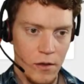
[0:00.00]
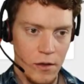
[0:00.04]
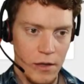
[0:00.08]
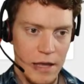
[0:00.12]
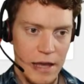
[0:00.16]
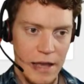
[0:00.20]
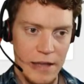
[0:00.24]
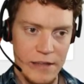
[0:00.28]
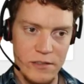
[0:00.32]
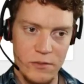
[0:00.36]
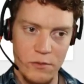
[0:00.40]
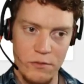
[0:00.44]

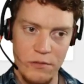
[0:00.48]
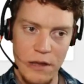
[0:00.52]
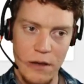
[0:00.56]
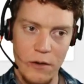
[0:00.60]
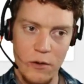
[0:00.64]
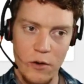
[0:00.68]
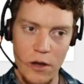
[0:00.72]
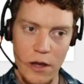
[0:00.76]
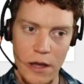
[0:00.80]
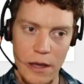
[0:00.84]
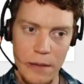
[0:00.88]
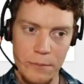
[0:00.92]
Okay, so we've now
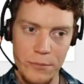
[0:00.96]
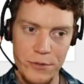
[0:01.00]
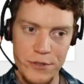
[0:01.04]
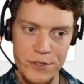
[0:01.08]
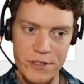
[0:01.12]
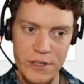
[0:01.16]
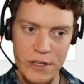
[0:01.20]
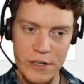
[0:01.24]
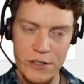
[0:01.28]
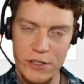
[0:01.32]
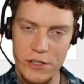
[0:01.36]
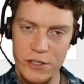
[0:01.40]
got a
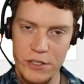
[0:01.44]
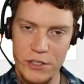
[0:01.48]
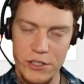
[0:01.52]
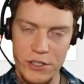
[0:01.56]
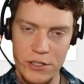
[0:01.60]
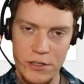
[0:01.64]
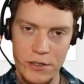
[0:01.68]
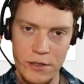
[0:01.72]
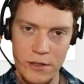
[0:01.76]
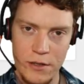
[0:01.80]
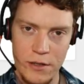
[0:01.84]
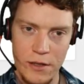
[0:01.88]

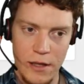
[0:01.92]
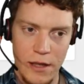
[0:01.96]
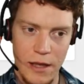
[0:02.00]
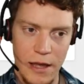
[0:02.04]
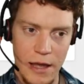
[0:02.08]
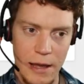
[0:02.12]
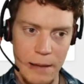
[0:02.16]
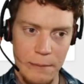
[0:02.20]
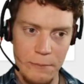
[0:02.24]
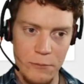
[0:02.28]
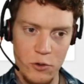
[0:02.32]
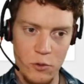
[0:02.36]
percentage
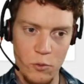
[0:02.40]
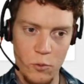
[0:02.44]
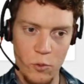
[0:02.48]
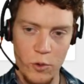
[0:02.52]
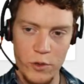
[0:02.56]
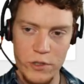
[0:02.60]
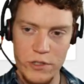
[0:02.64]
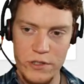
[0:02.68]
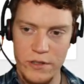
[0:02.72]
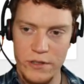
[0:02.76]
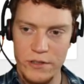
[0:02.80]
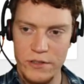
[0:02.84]

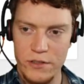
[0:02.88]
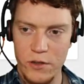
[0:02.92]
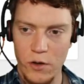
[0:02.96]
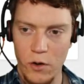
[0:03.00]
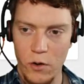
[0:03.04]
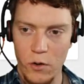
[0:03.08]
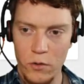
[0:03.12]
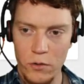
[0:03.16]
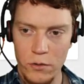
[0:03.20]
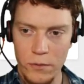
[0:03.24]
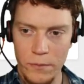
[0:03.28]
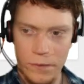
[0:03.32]
towards this
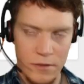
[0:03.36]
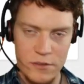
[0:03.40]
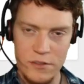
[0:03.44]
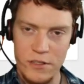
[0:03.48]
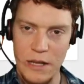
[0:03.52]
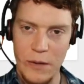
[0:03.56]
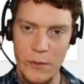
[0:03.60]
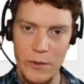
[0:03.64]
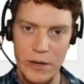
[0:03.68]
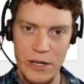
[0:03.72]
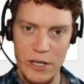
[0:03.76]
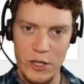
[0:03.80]
goal. So
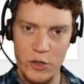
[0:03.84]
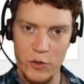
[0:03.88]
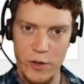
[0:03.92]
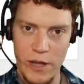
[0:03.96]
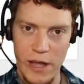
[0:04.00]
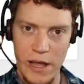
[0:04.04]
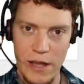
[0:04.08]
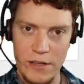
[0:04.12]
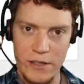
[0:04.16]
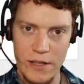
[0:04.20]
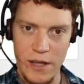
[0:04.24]
now we need to create a